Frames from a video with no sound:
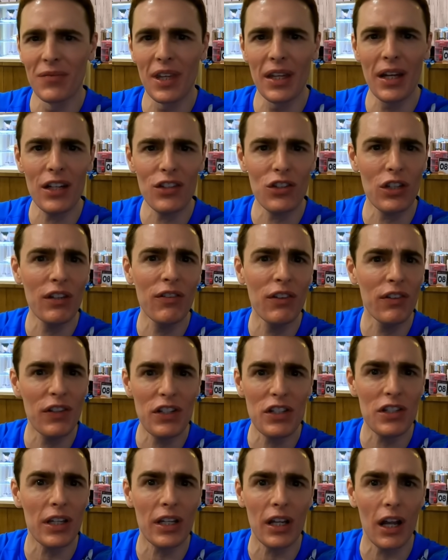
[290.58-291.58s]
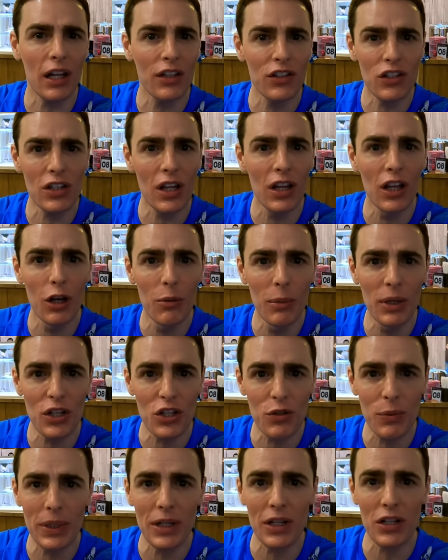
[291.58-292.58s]
The nat even if it's like just a little bit of
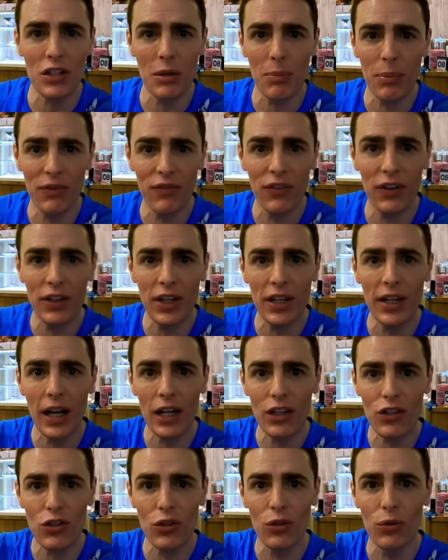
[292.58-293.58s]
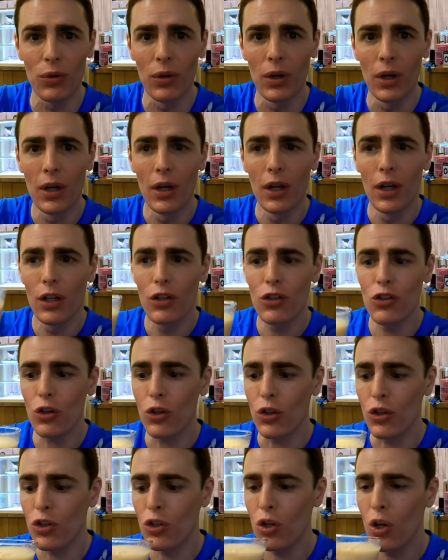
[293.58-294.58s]
sweetness, I prefer the natural
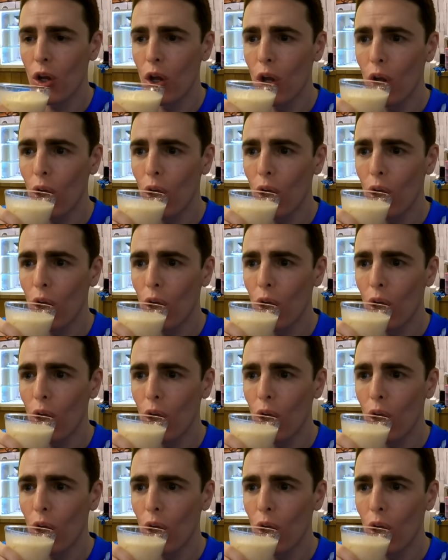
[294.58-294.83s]
juice.